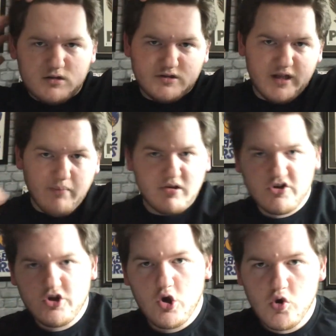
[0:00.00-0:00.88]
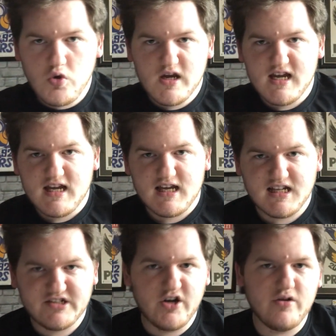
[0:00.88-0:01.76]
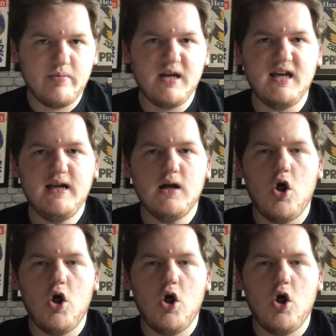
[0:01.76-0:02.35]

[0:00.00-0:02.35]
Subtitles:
Number 2 is going to be